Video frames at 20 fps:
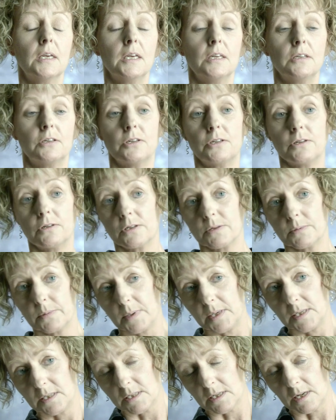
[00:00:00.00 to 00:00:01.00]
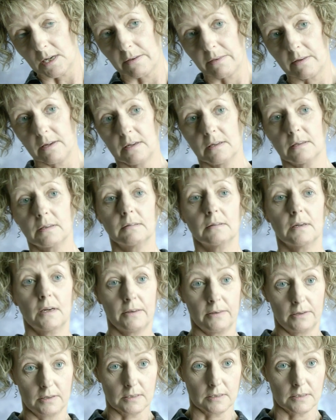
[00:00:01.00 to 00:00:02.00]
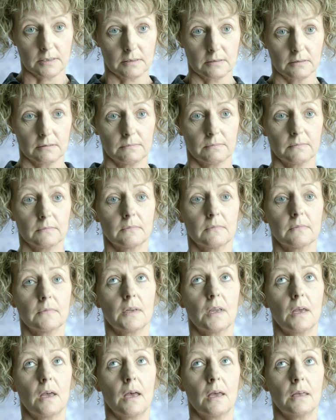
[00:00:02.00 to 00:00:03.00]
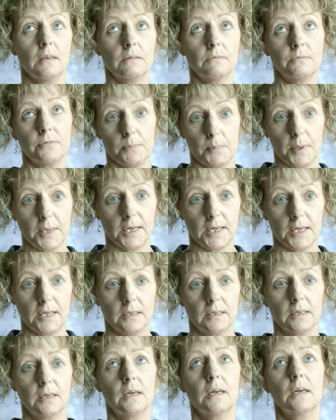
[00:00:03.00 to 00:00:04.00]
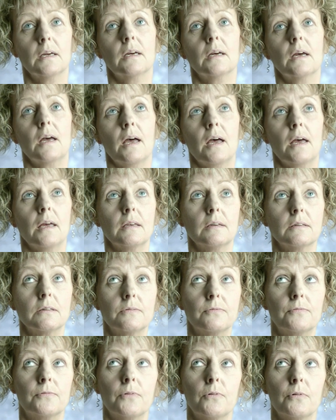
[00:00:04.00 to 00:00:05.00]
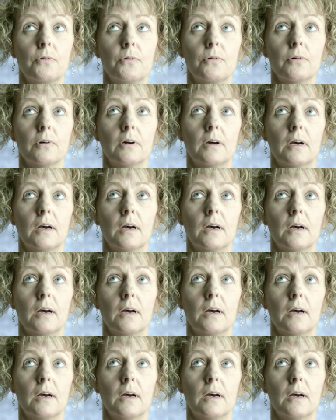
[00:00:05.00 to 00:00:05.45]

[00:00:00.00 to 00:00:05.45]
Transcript: introduced me to other others and for money and for